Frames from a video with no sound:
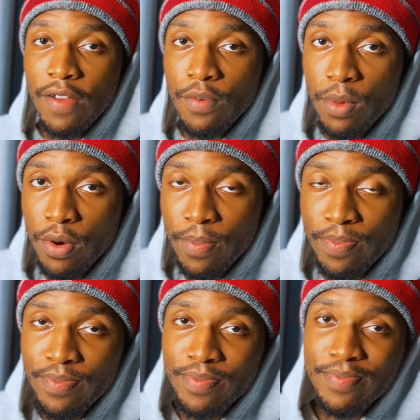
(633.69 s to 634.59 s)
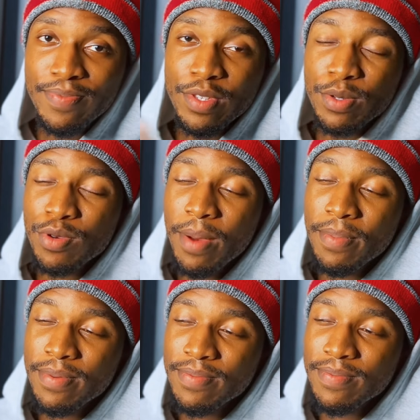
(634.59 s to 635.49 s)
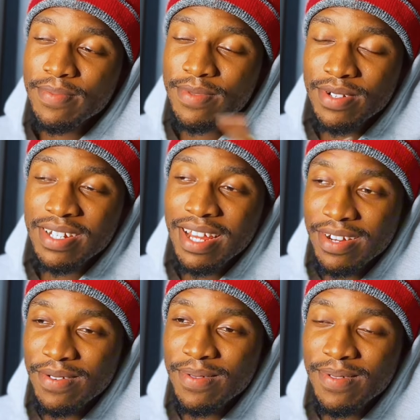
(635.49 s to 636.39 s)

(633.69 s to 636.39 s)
for more. Subscribe to the channel.